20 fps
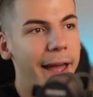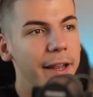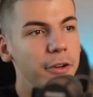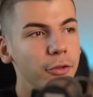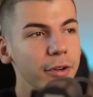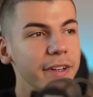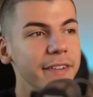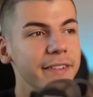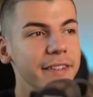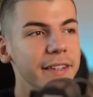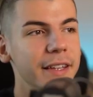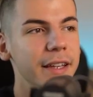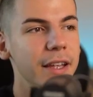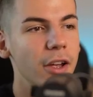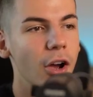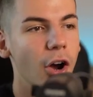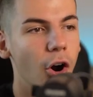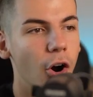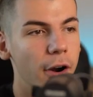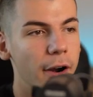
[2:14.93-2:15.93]
And you can see that
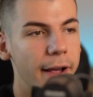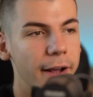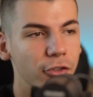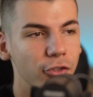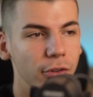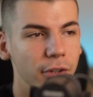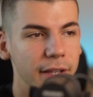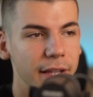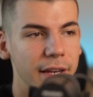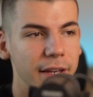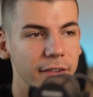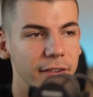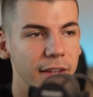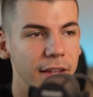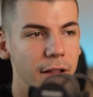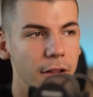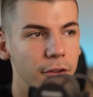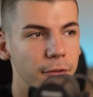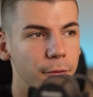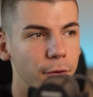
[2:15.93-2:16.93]
they are actually getting
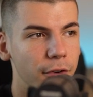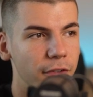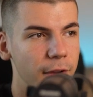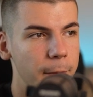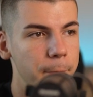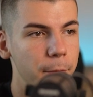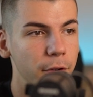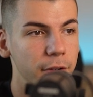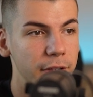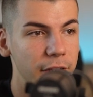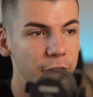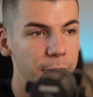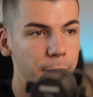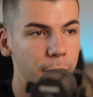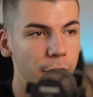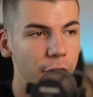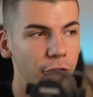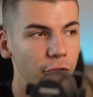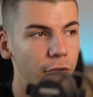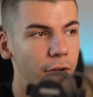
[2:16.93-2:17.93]
sales. For example, this
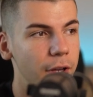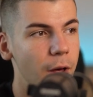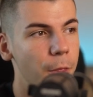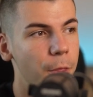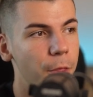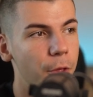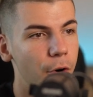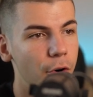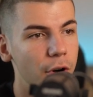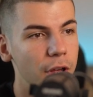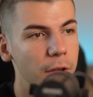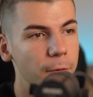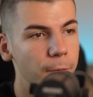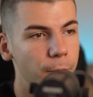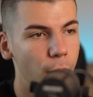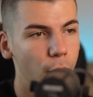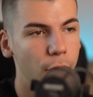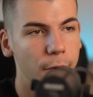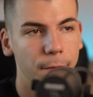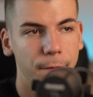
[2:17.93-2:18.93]
person got
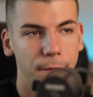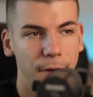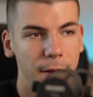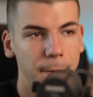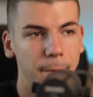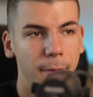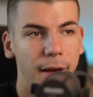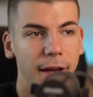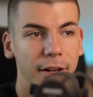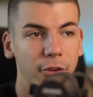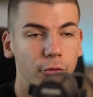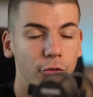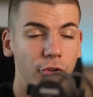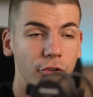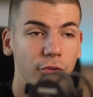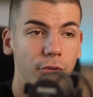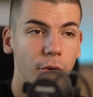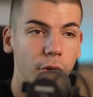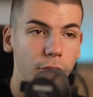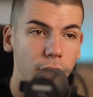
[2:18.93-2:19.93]
34 feedbacks, which
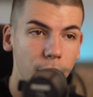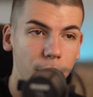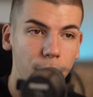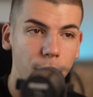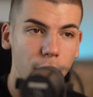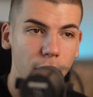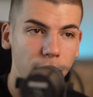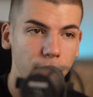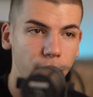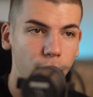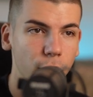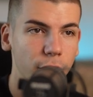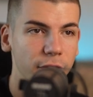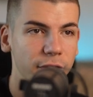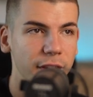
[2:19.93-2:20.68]
is around 34